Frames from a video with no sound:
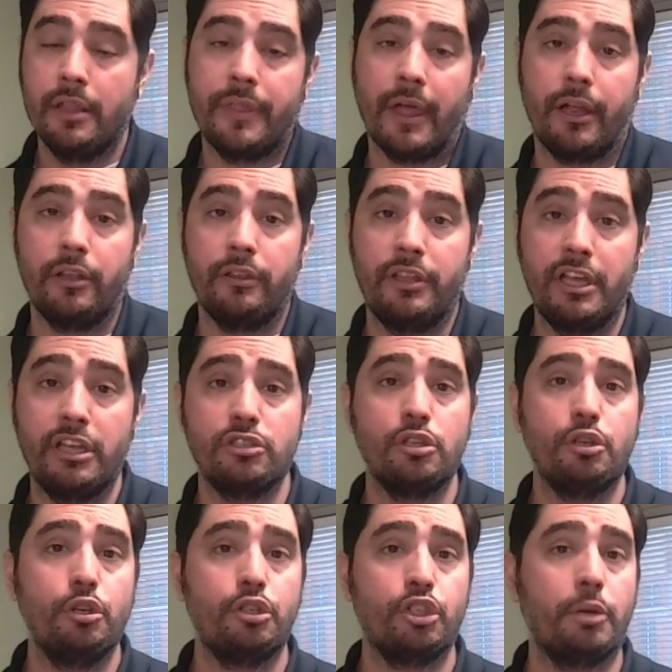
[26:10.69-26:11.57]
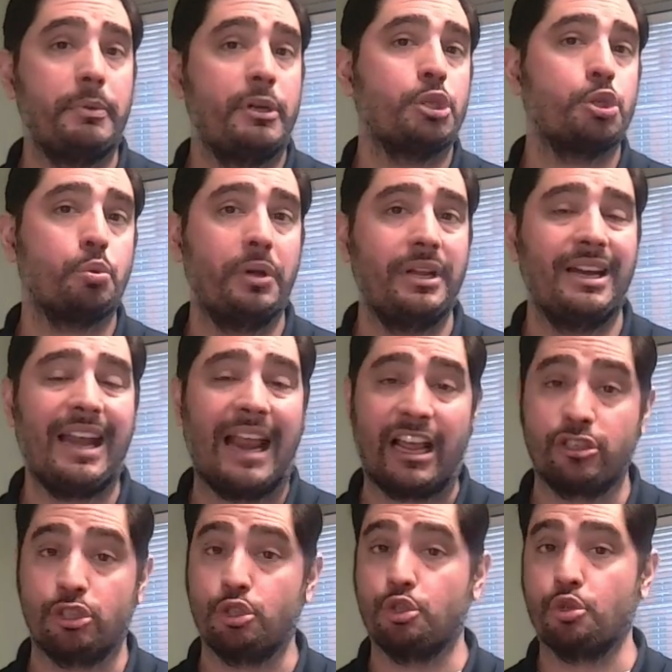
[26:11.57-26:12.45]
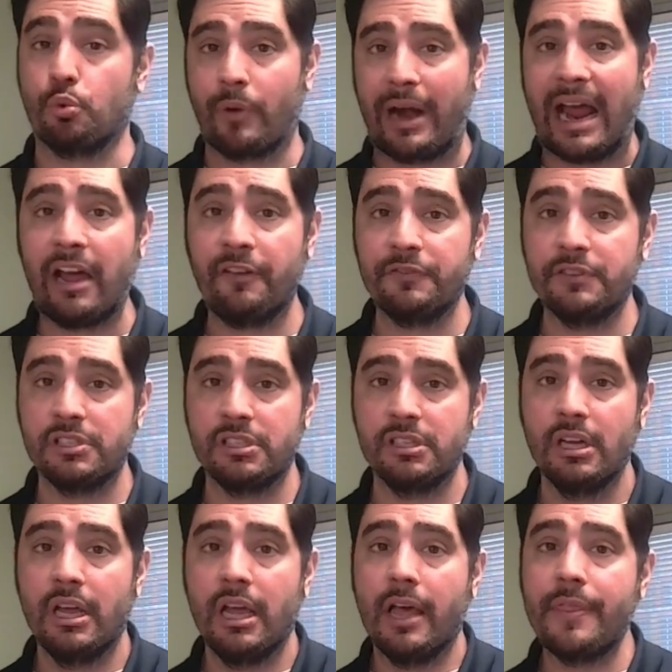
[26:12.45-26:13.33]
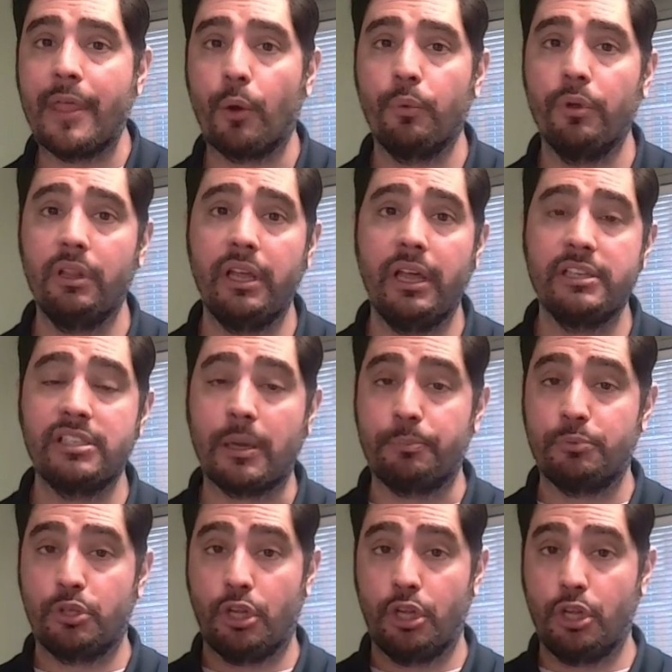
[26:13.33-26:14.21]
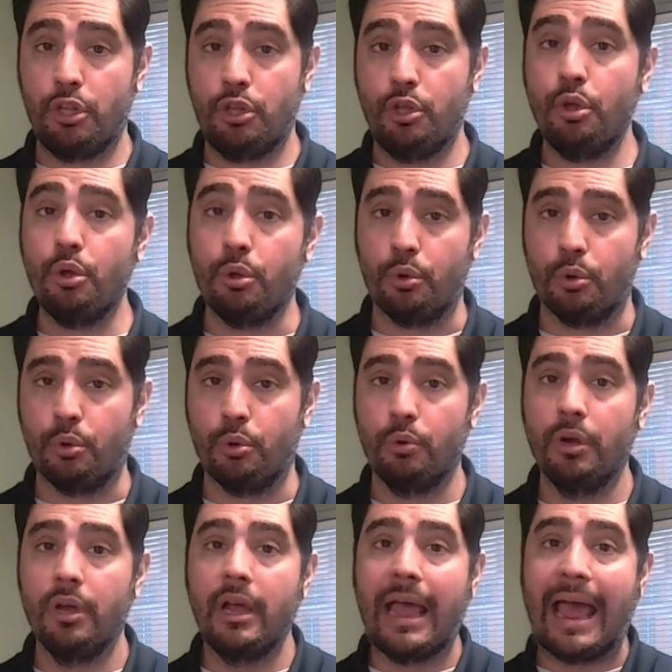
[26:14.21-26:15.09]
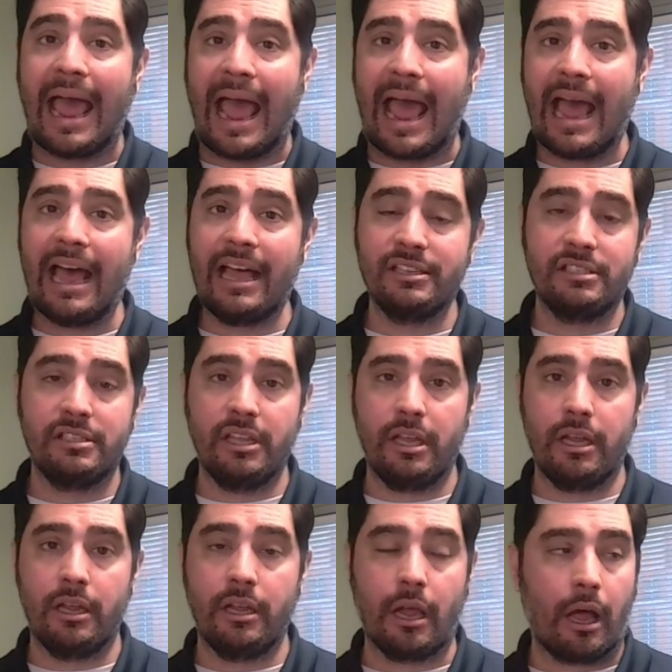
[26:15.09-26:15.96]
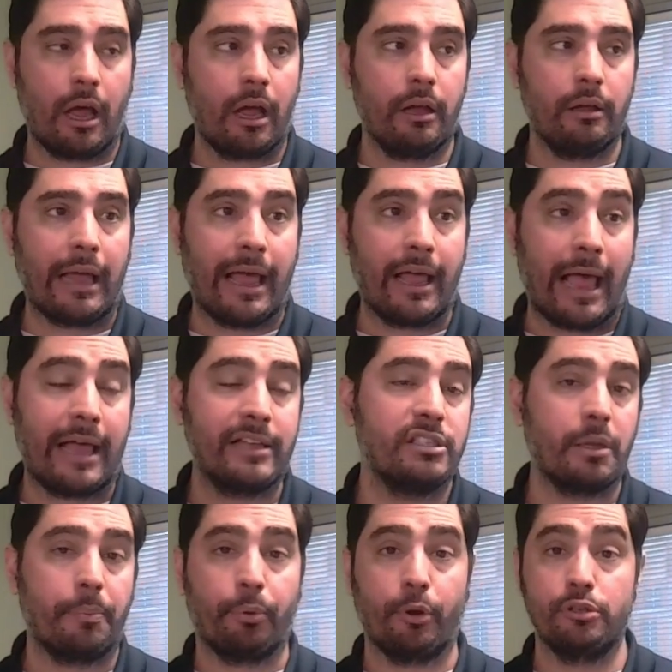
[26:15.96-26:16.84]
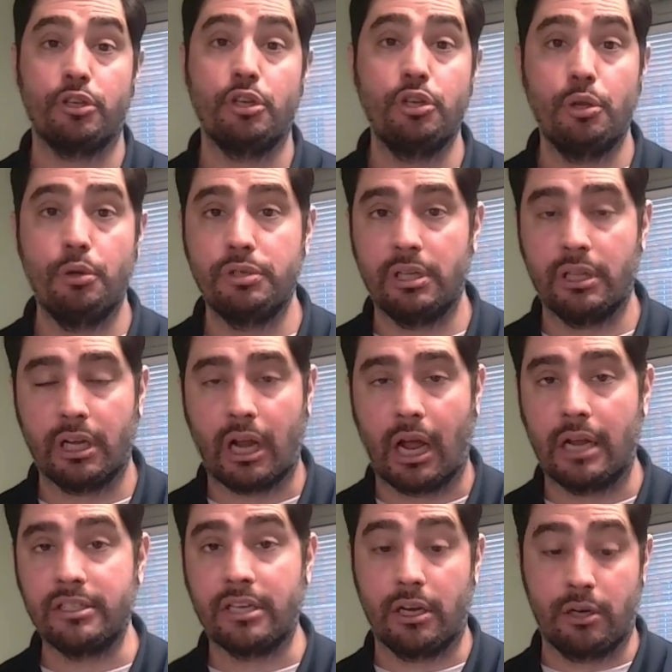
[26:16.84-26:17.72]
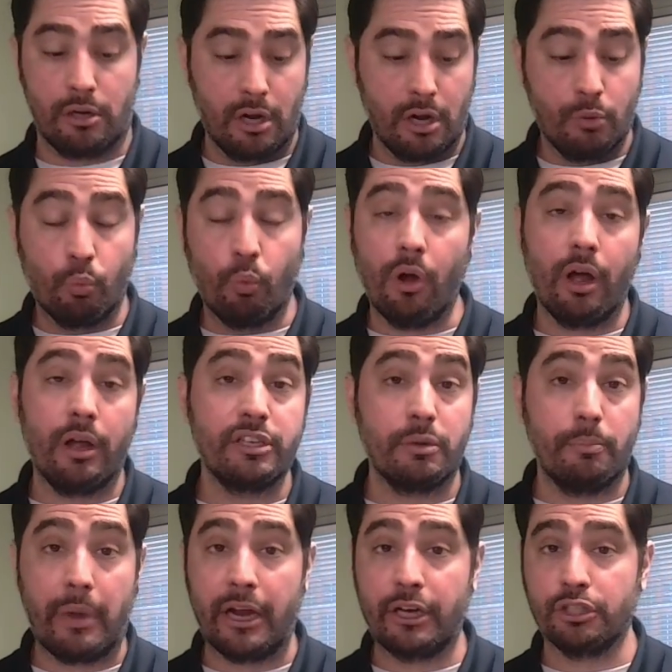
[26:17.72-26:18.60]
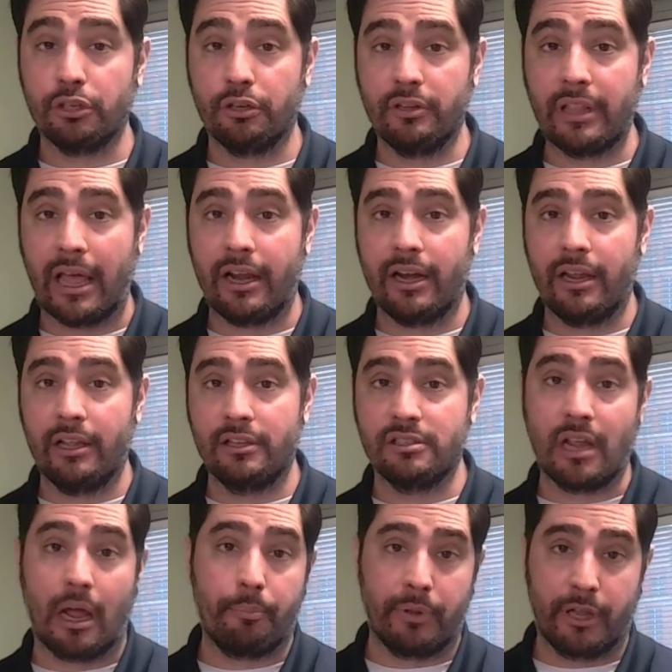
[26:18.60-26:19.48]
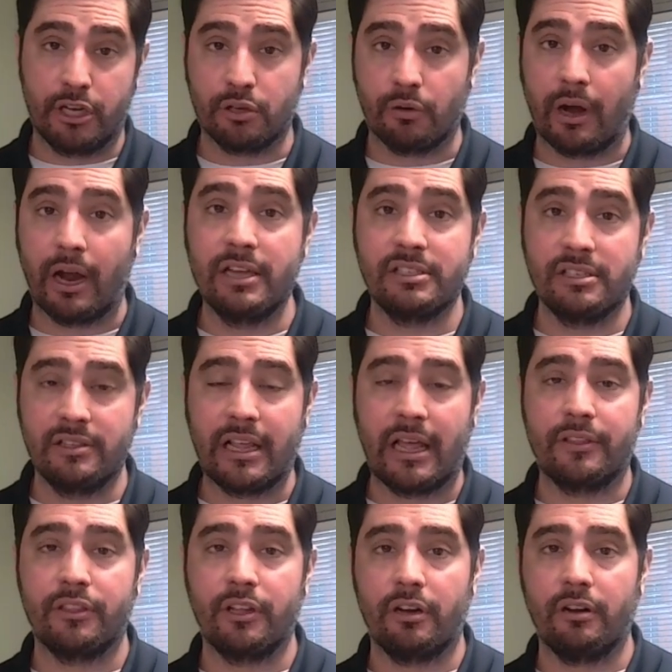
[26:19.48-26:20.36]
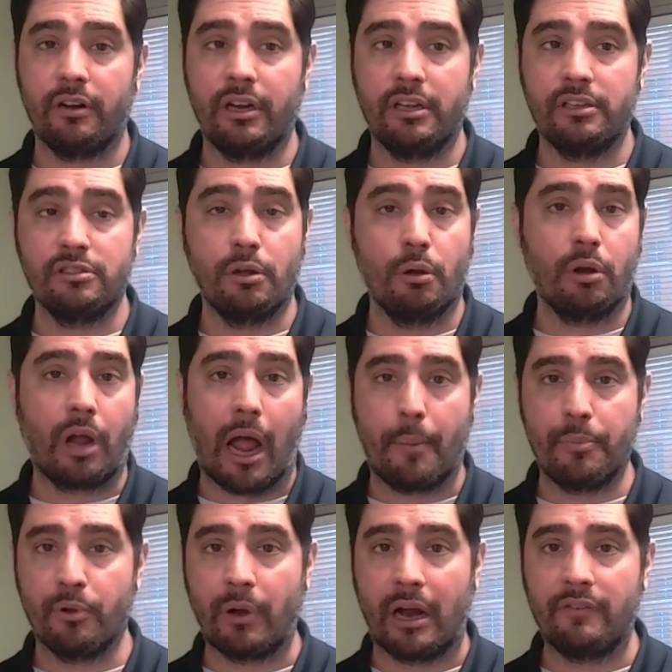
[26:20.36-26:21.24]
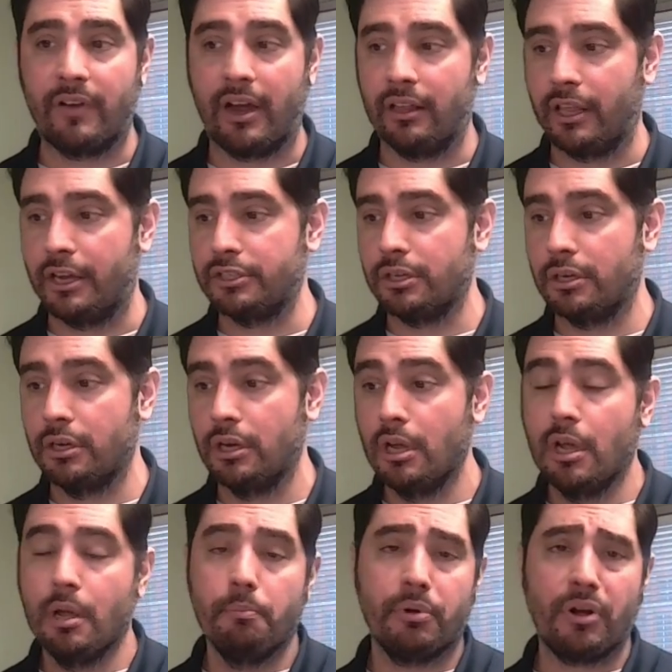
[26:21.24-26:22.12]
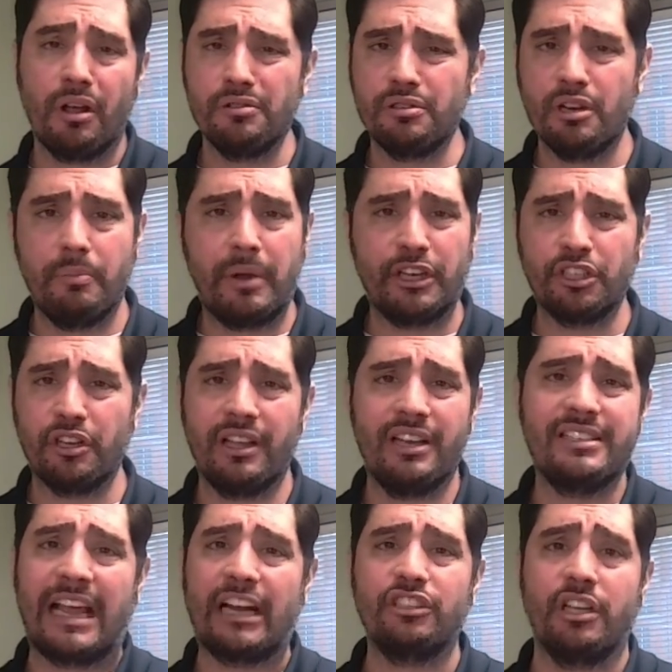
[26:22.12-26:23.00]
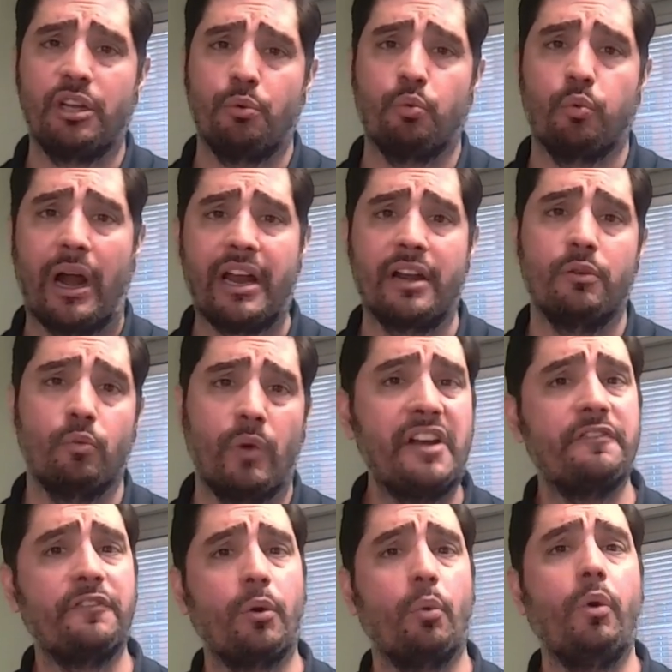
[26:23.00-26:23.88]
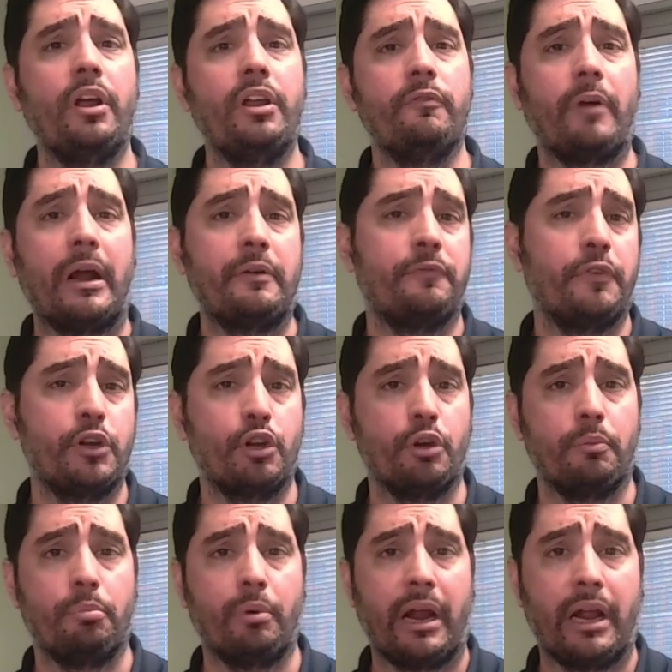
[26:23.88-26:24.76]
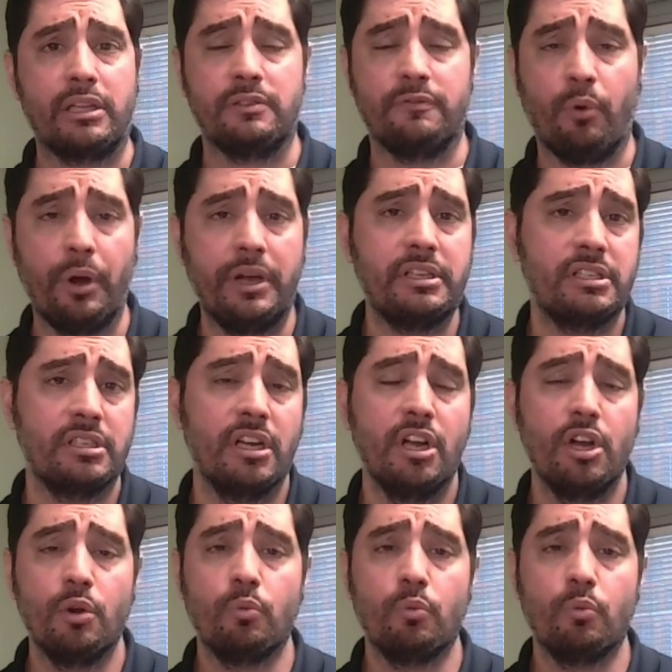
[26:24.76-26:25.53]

That these you should be treated as drafts, and that really it's up to you as the person using the content, one, to make sure that it's not plagiarized and that there is no copyright violation, but also to make sure that it's actually right for your brand's voice,